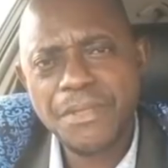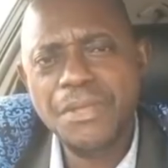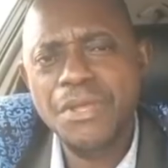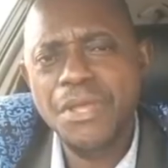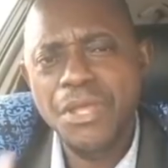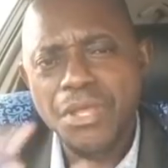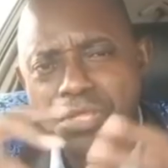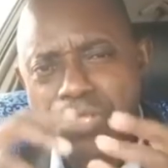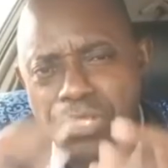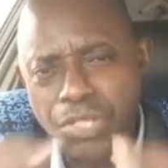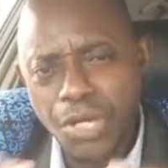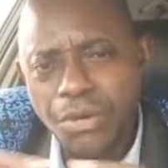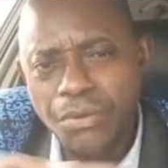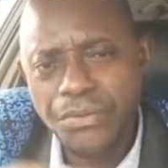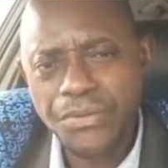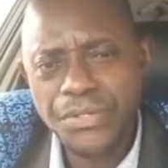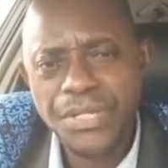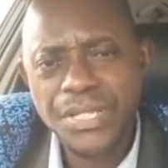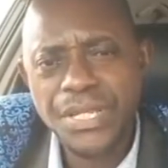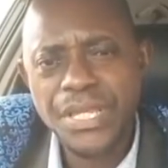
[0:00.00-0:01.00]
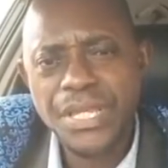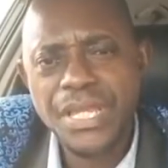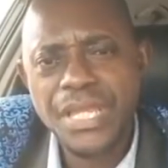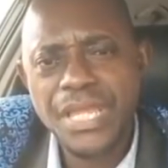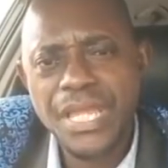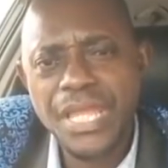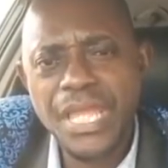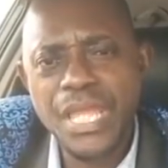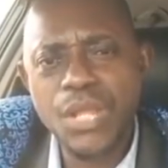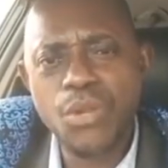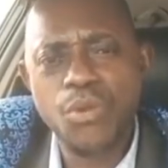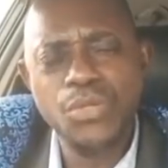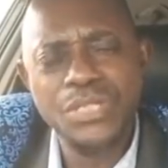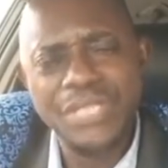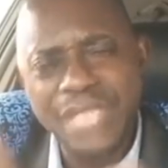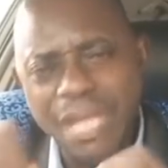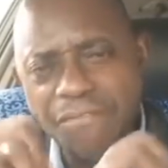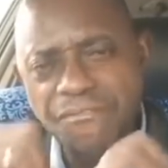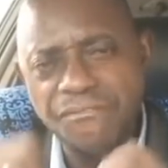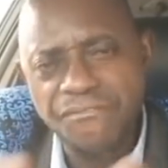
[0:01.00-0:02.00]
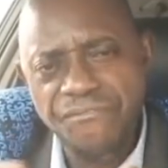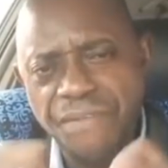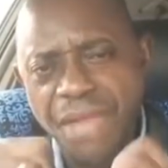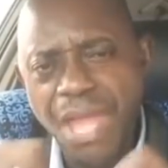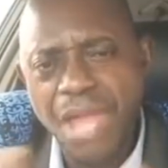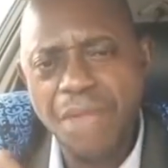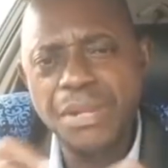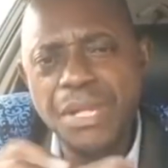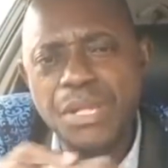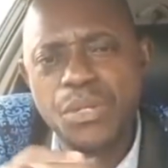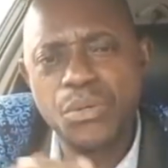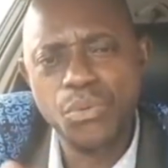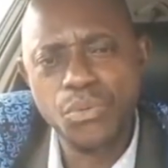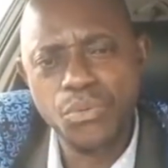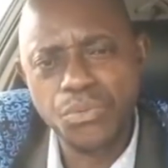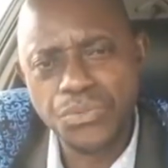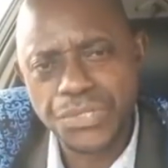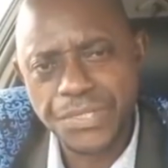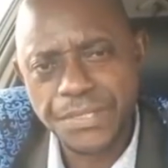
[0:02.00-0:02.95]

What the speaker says: So it go dey very good